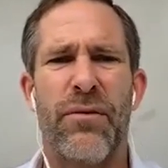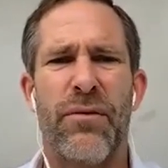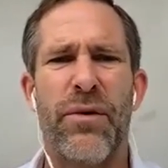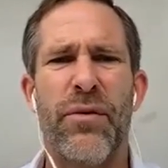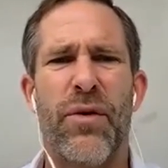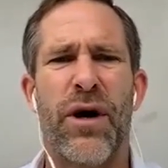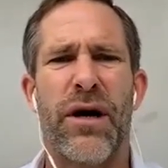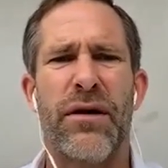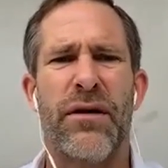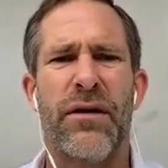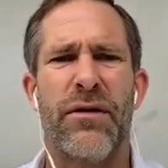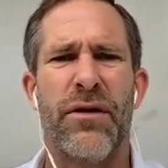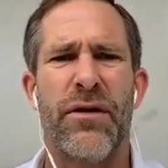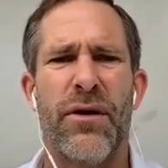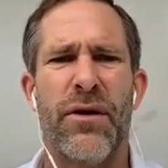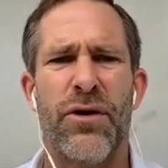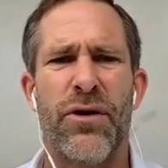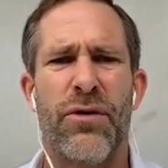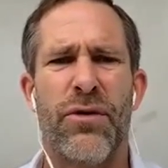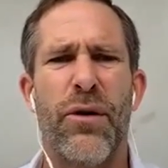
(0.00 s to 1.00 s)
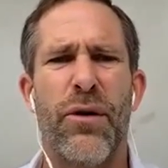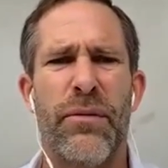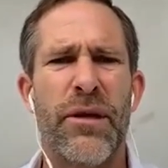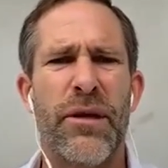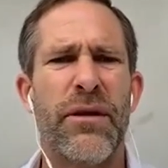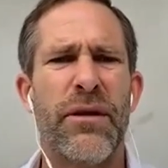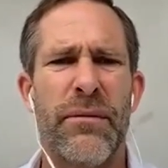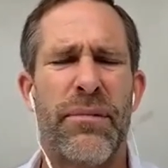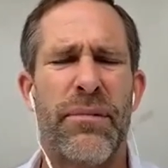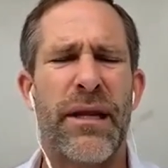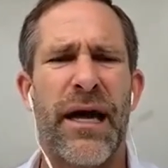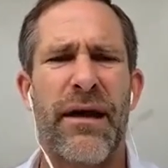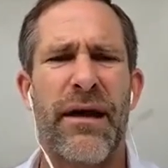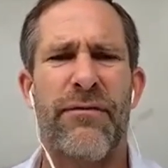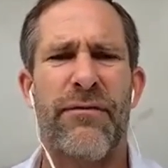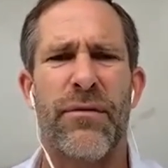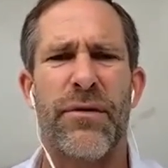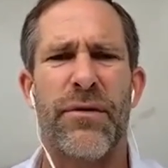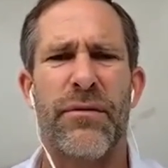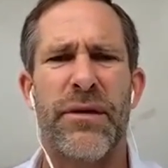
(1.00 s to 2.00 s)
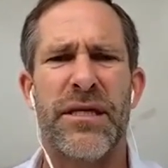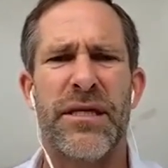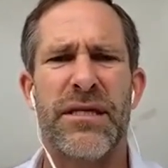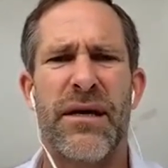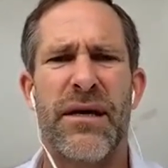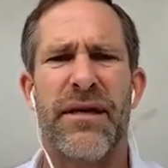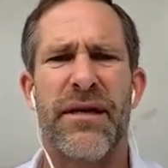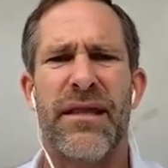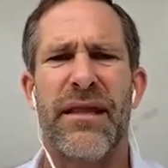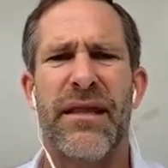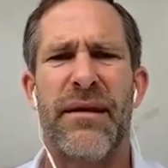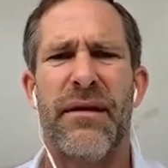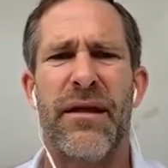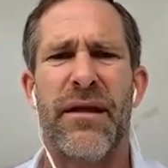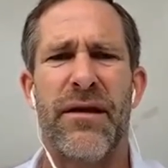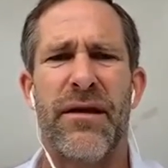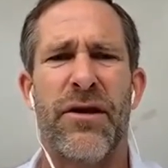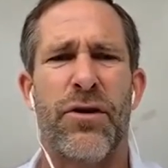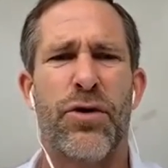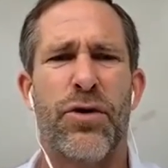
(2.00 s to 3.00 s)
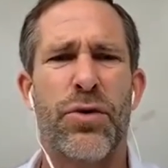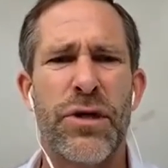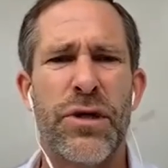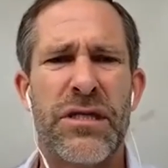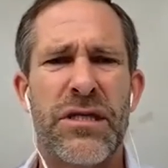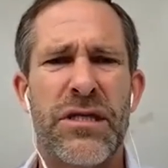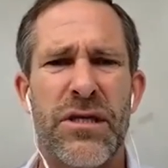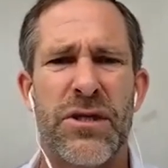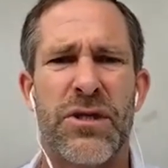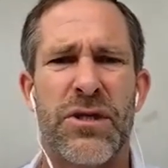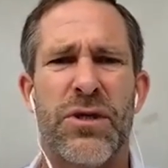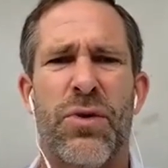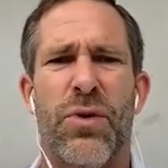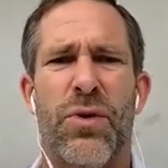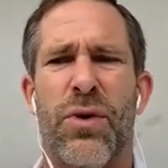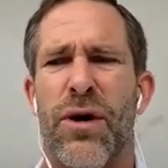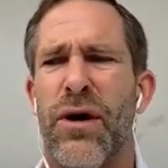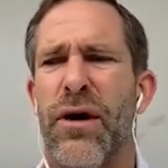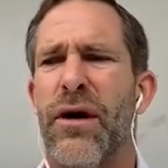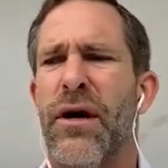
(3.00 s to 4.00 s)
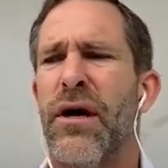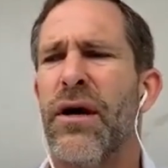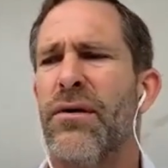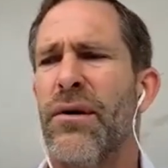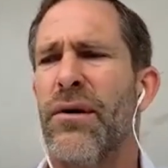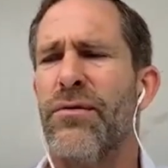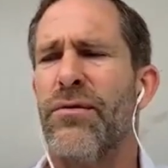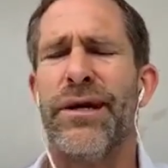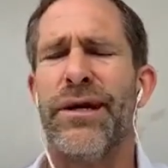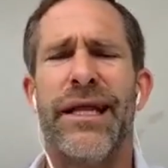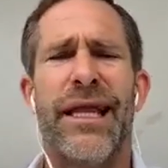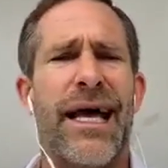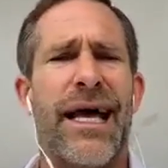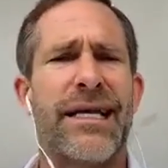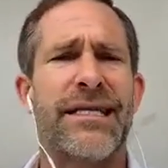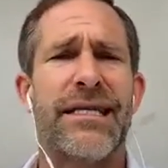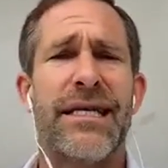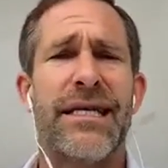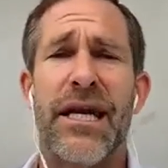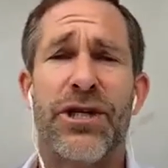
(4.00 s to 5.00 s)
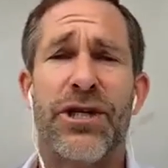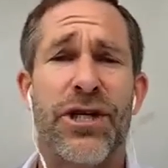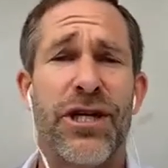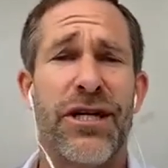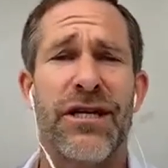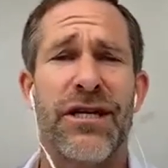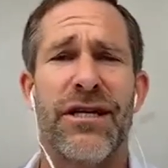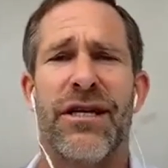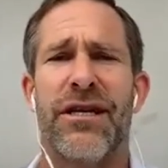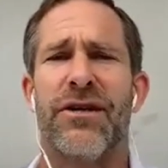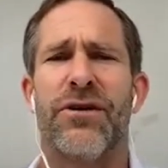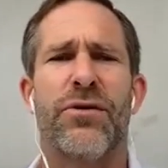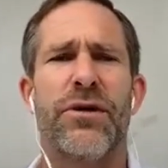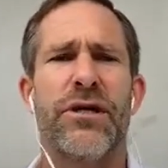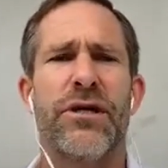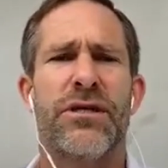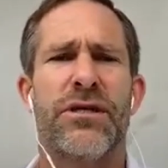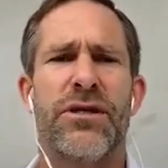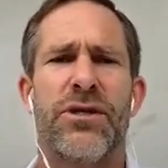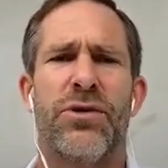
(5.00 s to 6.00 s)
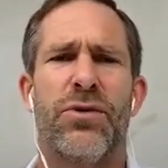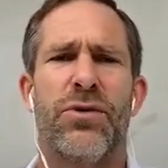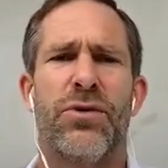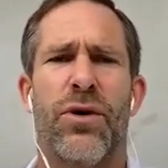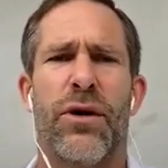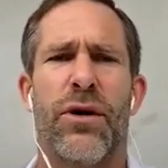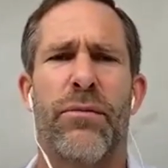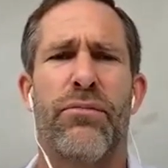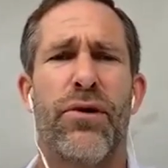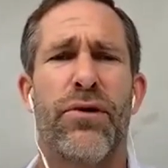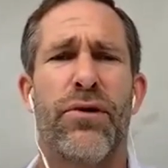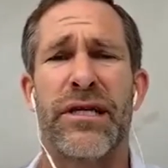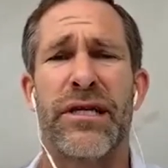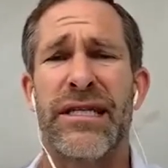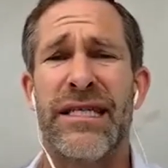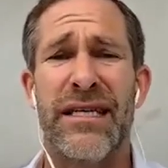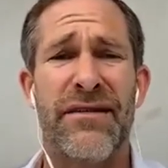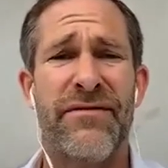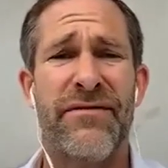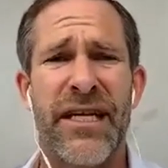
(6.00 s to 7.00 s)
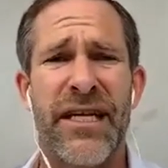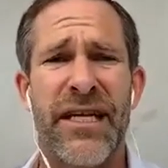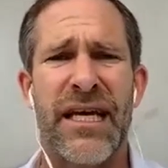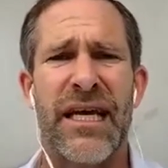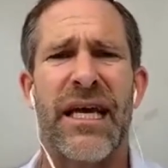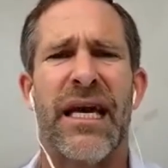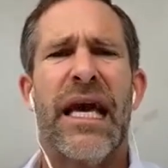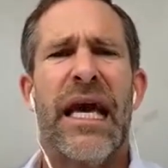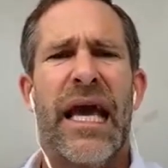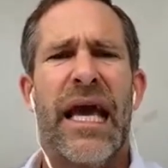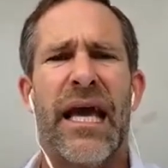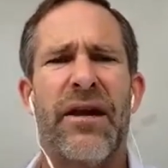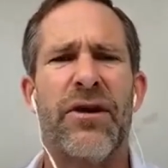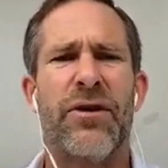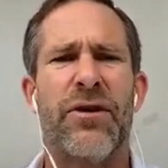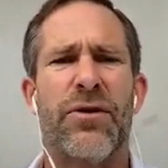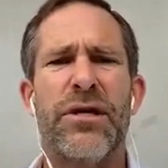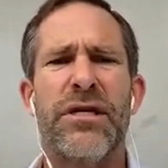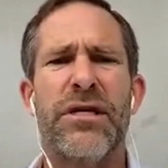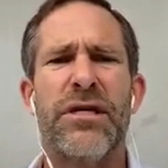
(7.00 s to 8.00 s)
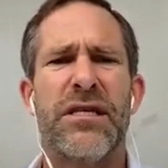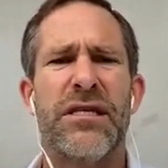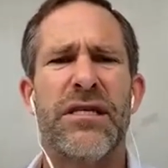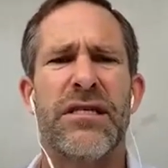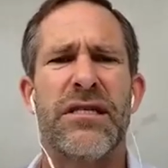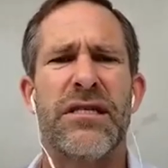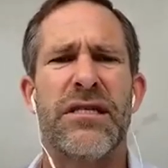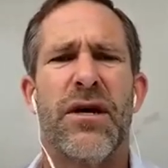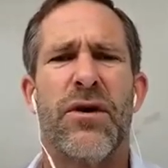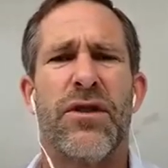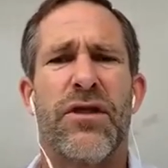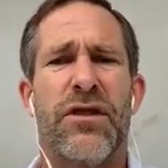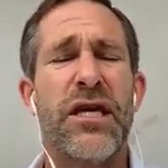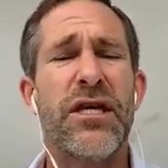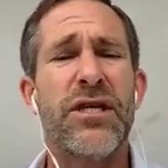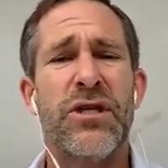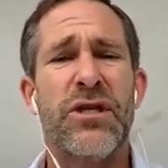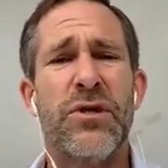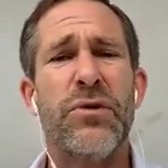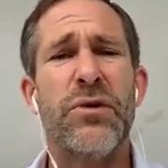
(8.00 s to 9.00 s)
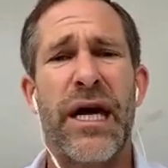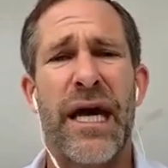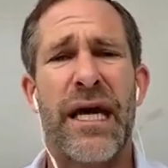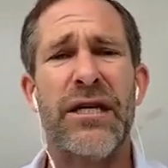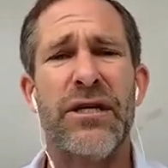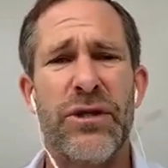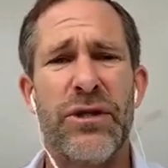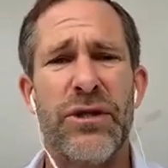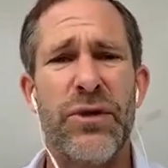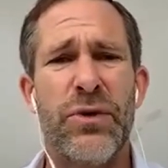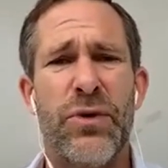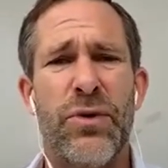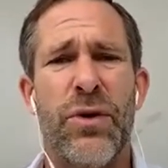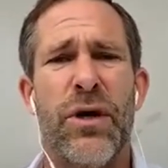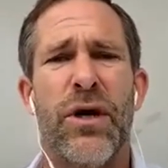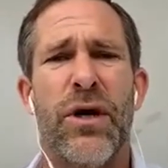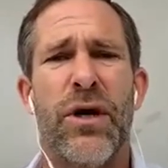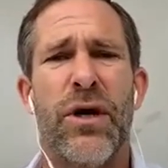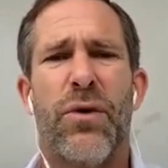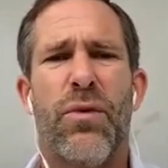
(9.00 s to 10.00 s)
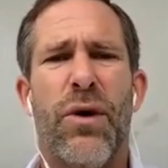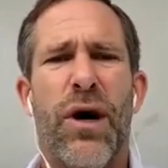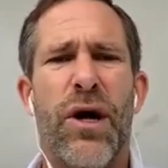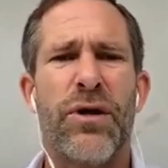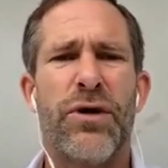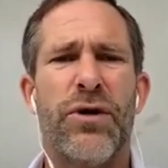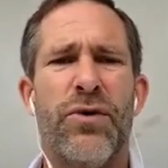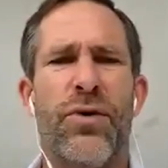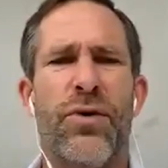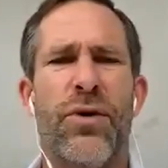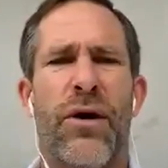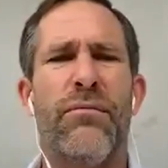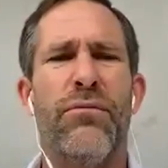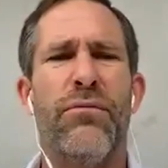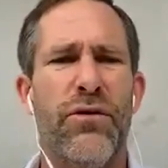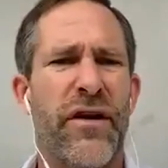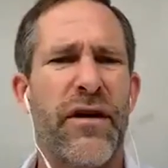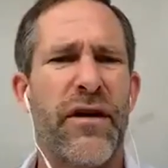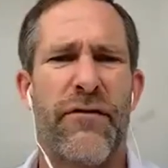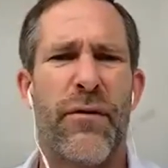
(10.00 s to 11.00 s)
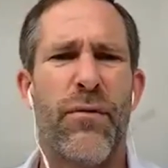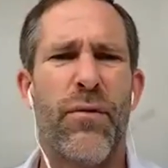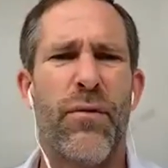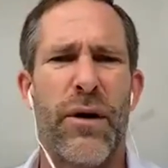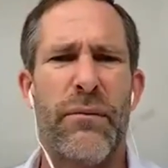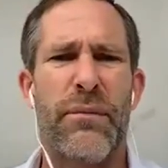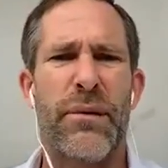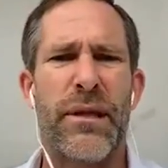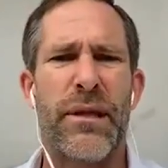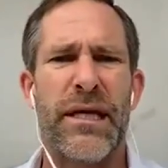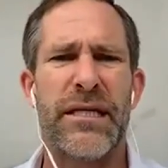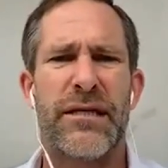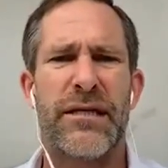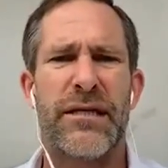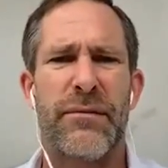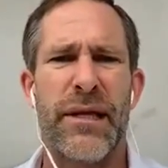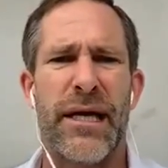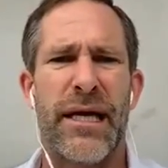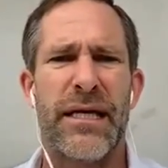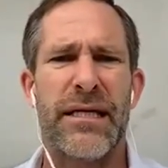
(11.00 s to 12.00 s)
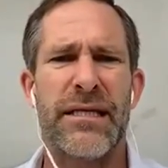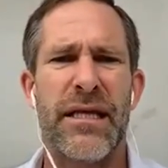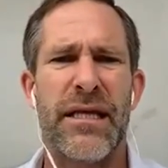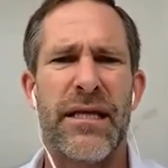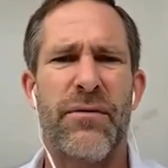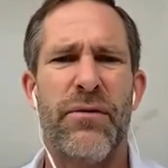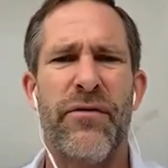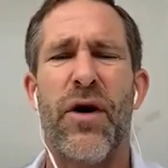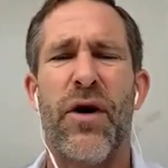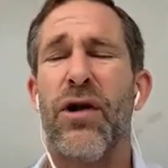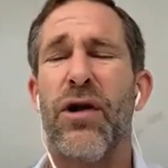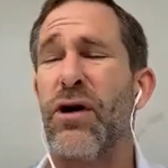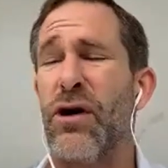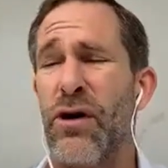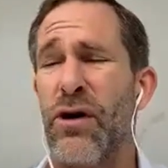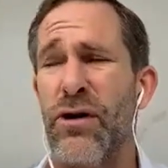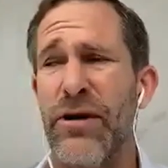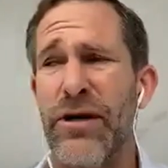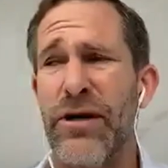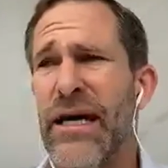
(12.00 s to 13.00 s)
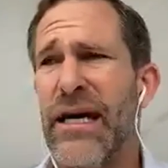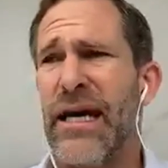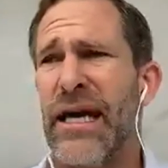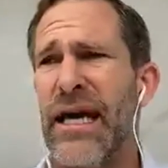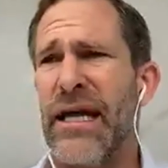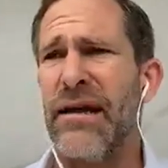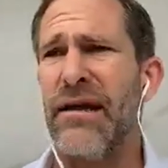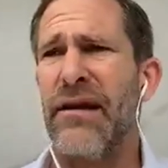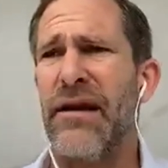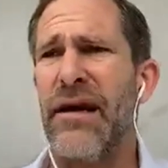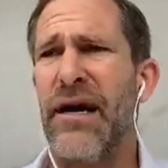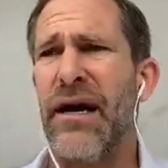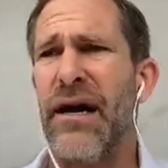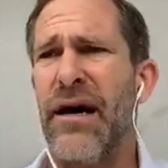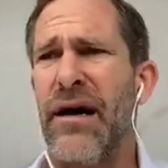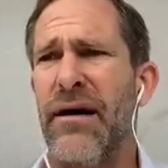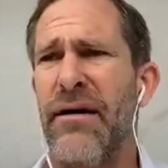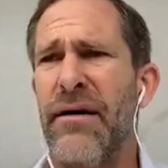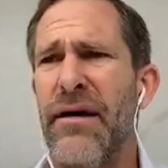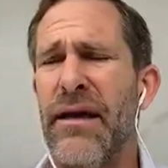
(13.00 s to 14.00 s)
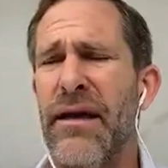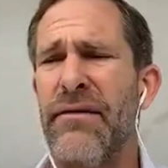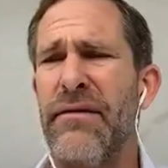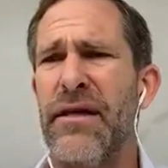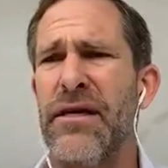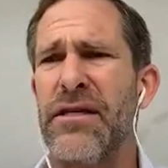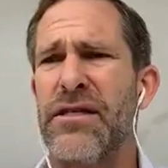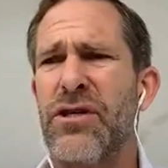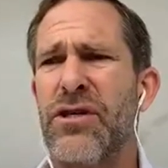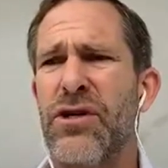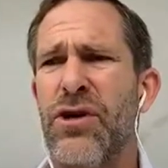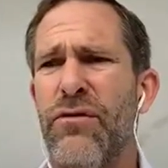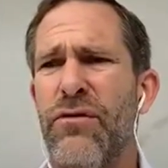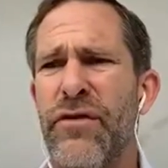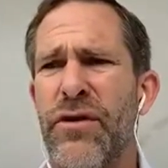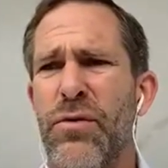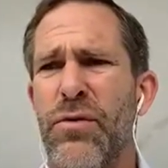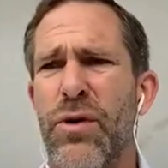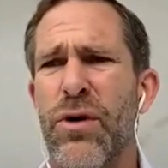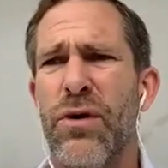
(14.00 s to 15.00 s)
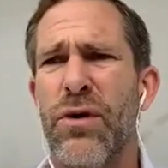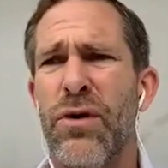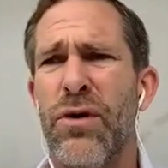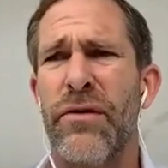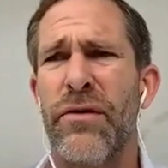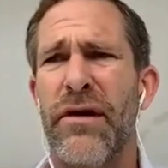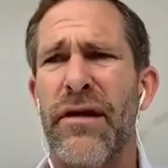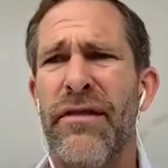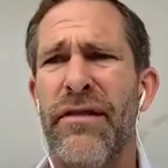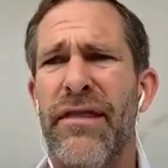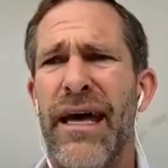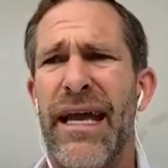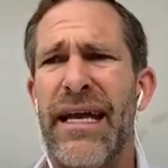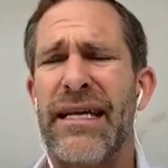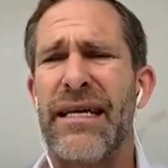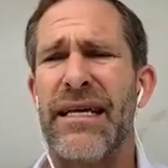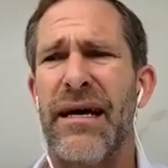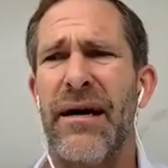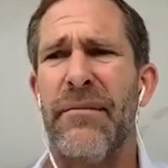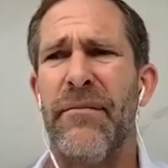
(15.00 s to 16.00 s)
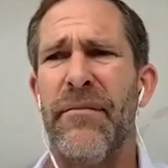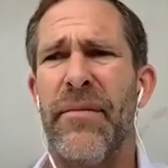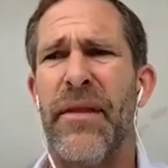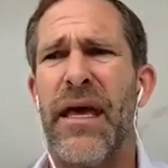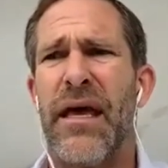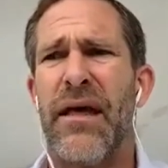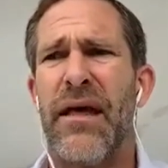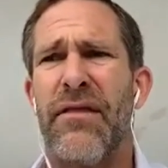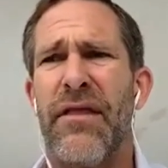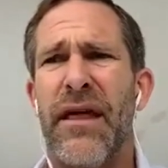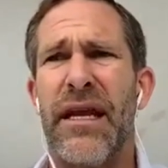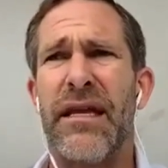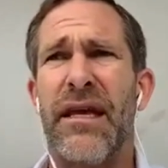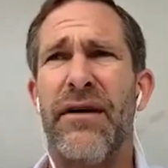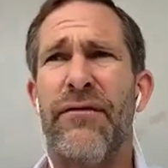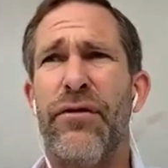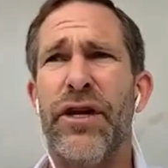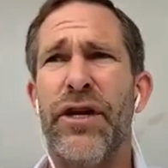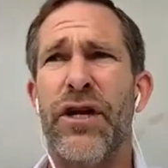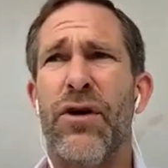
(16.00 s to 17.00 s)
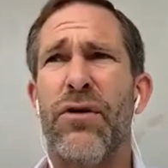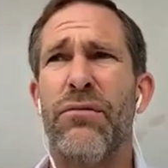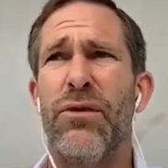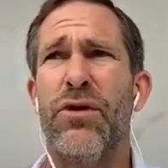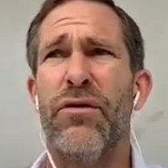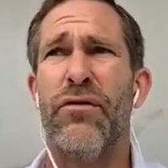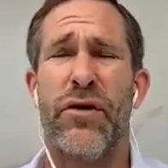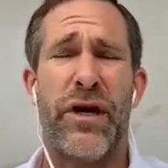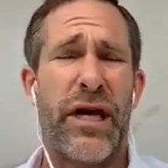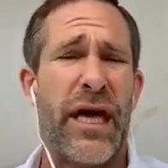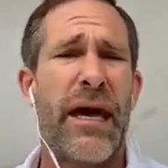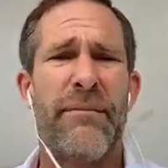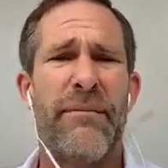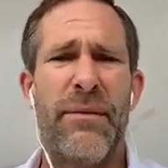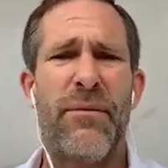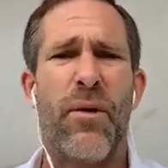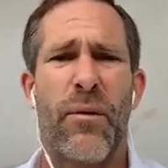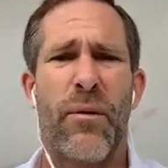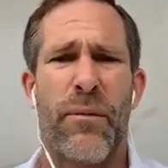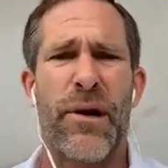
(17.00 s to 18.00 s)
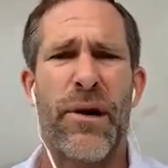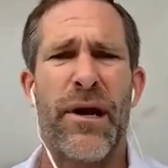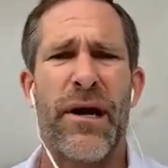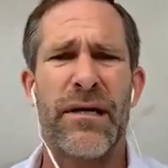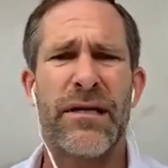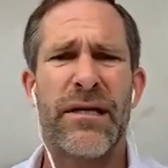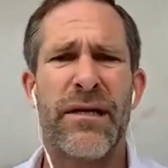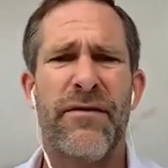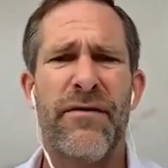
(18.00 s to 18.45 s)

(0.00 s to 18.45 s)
We want your mobility platform to be something that like increases your relaxation and increases your productivity and increases things you can do while you are moving from one place to place. I think we've all learned in this COVID world that that if we don't move, we can be more productive,